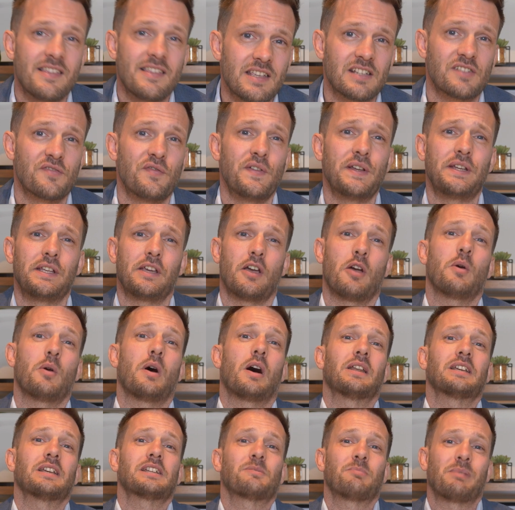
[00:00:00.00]
in this video,
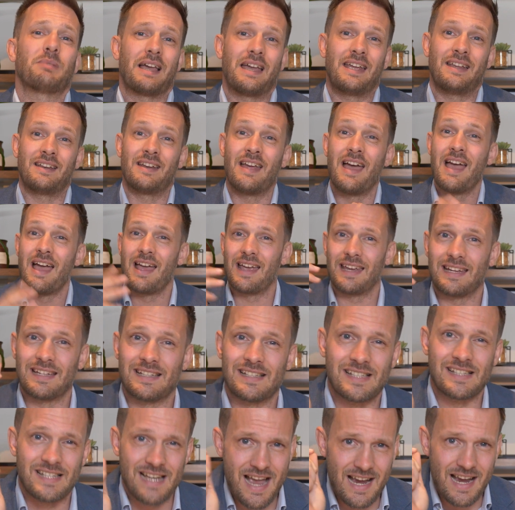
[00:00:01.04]
I'll explain
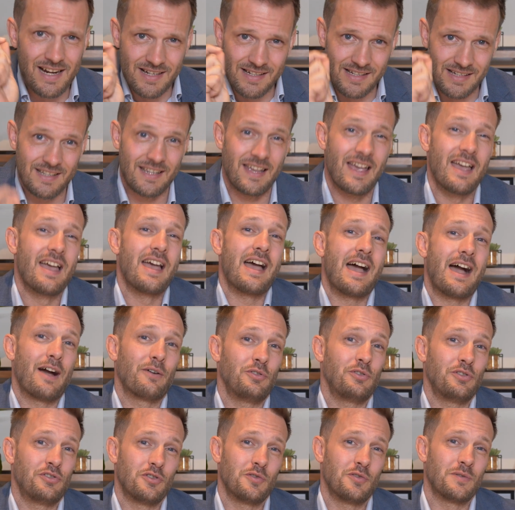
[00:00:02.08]
exactly how
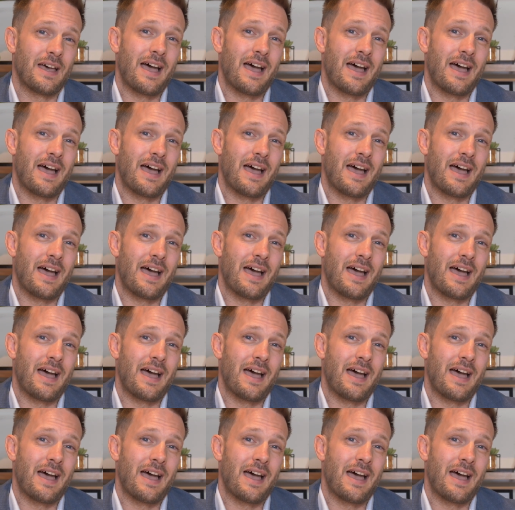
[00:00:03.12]
you do